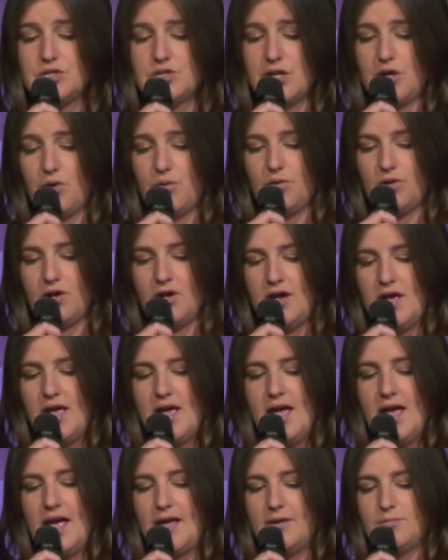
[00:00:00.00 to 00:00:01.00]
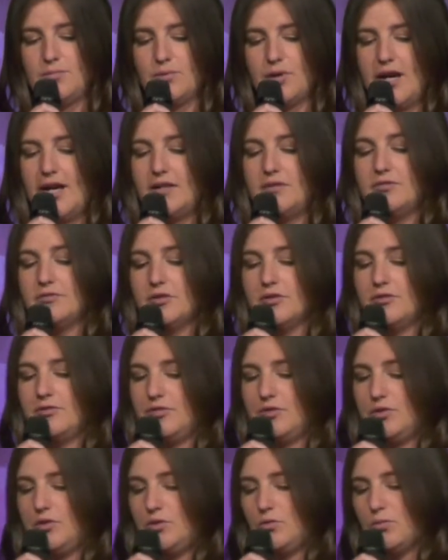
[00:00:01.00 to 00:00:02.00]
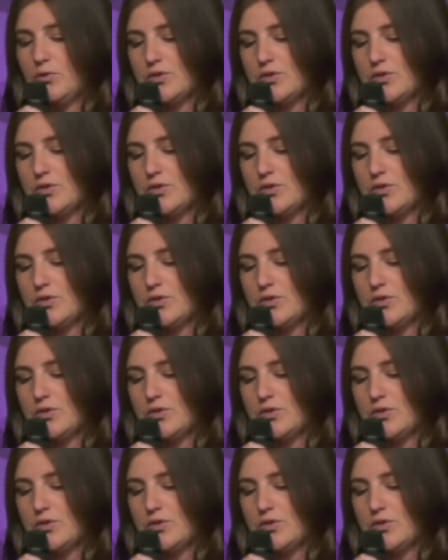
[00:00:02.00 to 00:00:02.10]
sower and bread for food will